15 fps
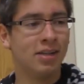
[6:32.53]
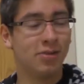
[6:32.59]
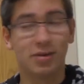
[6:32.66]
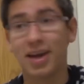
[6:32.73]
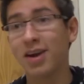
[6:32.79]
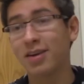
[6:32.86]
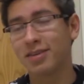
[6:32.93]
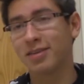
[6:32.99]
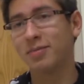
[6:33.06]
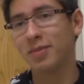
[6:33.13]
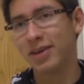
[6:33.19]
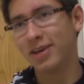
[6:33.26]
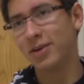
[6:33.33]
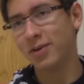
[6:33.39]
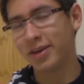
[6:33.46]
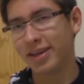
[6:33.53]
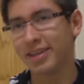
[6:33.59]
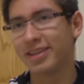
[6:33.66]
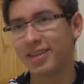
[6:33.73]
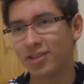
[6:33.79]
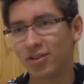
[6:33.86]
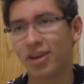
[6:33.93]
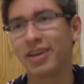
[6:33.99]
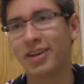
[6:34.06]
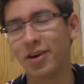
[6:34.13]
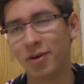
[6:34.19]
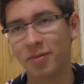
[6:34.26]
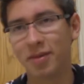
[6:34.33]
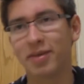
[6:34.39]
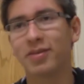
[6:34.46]
So Garrison, being who he is, he tried to
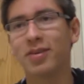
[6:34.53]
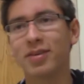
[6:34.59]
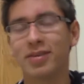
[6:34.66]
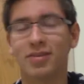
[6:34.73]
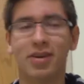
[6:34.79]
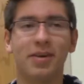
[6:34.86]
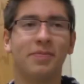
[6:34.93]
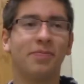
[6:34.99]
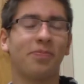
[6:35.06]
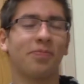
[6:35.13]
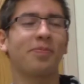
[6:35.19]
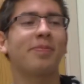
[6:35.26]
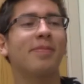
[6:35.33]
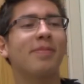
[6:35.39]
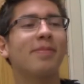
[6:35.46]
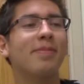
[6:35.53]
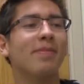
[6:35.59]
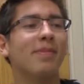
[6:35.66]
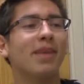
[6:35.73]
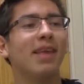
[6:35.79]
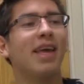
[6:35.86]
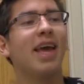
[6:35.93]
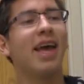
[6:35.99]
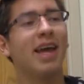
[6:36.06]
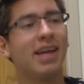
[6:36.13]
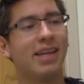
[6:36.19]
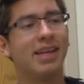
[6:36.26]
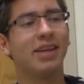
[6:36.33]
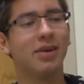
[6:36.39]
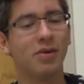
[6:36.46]
go up there first, right?
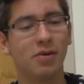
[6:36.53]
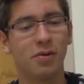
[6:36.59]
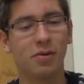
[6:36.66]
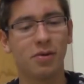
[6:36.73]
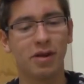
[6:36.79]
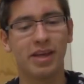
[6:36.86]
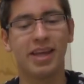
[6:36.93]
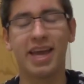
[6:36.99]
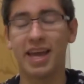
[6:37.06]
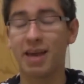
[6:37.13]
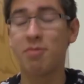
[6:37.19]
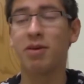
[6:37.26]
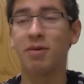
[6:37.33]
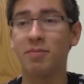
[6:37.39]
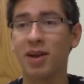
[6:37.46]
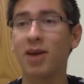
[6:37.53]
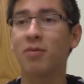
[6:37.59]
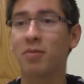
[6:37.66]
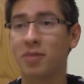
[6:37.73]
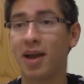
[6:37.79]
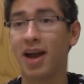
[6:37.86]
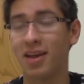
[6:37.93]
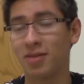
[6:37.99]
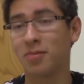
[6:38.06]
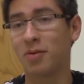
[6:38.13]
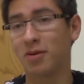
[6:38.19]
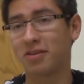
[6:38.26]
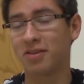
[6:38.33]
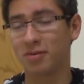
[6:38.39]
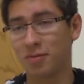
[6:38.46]
And it, him and I were behind the
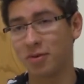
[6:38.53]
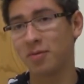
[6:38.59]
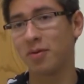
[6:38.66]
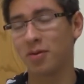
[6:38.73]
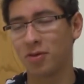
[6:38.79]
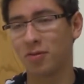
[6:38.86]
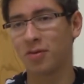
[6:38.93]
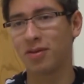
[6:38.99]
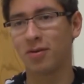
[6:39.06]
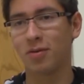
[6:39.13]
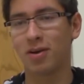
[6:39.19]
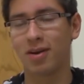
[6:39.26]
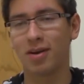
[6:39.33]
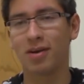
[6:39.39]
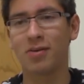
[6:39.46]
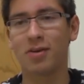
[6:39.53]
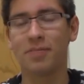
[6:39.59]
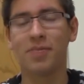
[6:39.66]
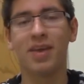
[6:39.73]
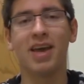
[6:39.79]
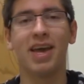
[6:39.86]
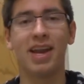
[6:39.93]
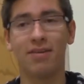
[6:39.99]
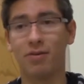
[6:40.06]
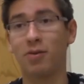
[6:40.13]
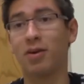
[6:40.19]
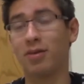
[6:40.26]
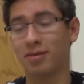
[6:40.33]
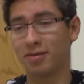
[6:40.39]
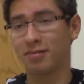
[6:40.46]
boards because we were both the ones that wanted to do it, and
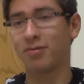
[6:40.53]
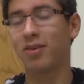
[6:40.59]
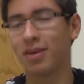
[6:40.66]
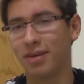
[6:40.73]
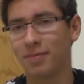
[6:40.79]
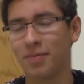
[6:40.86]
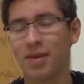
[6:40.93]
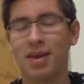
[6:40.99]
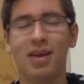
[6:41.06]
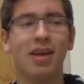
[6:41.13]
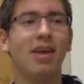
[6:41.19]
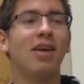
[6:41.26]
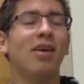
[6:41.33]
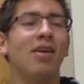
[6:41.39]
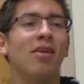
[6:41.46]
everyone else was in front. Mm -hmm.